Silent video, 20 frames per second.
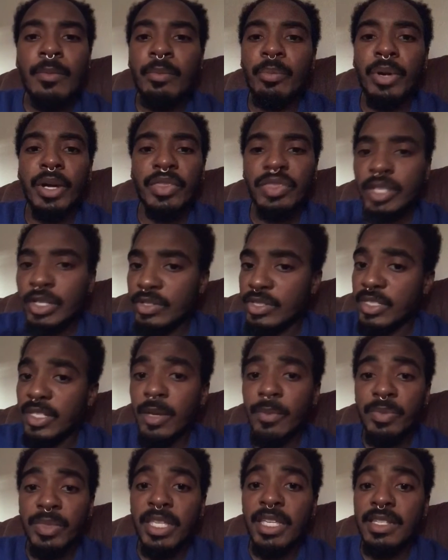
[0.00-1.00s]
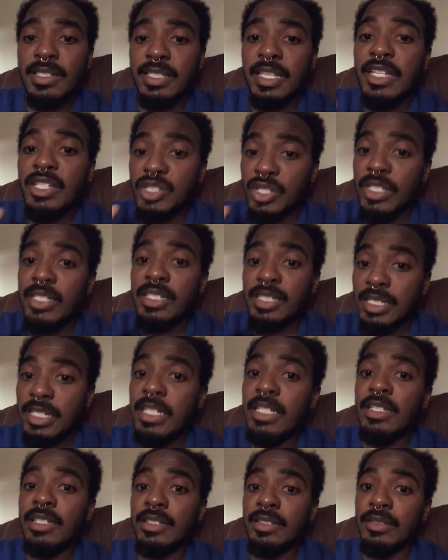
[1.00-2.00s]
But there's some things that just
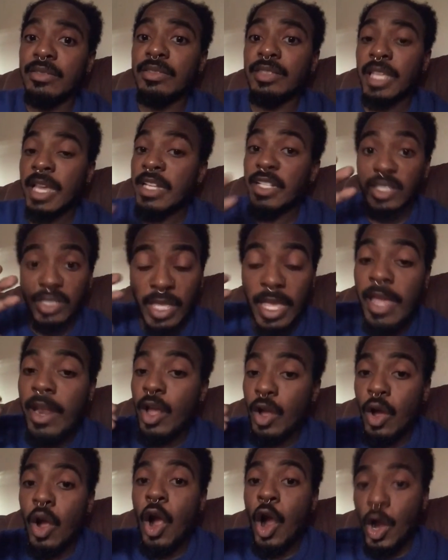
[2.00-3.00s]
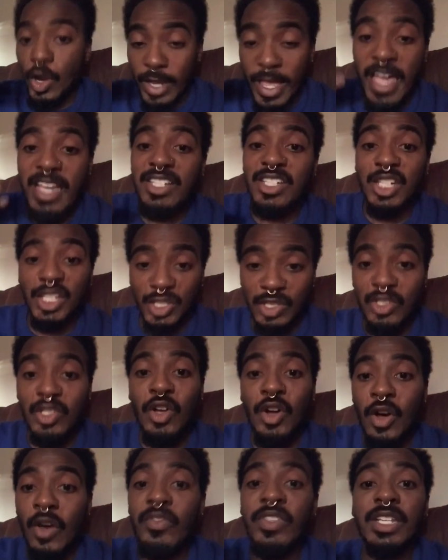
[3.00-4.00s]
need, that are actually
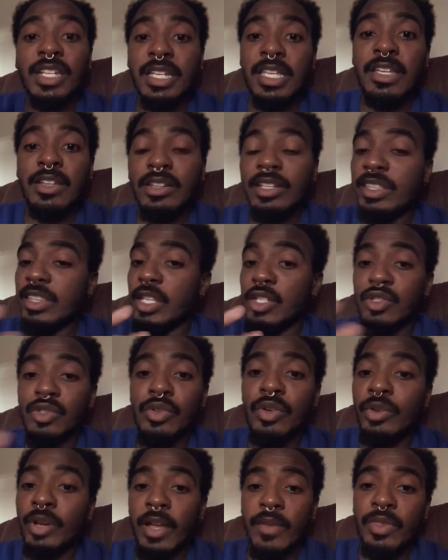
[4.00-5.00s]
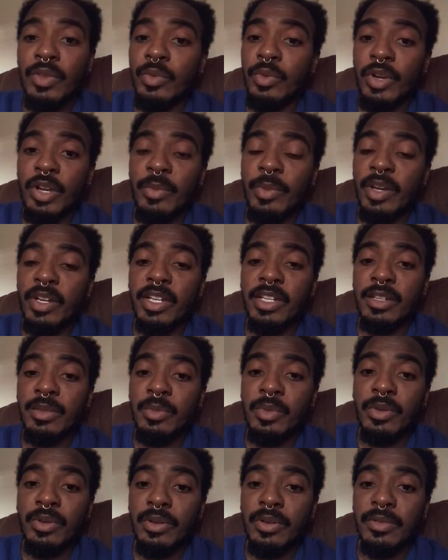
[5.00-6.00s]
solved and healed, and that you don't have to worry about
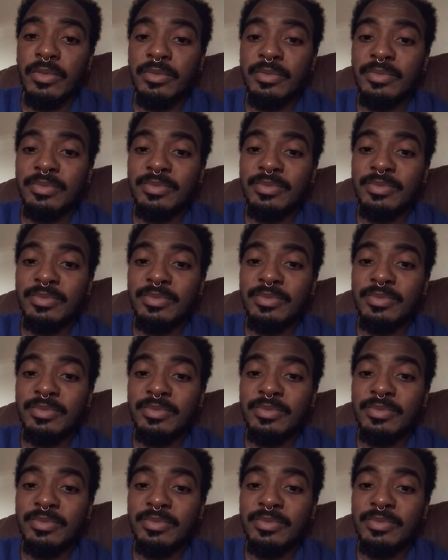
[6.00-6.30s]
anymore.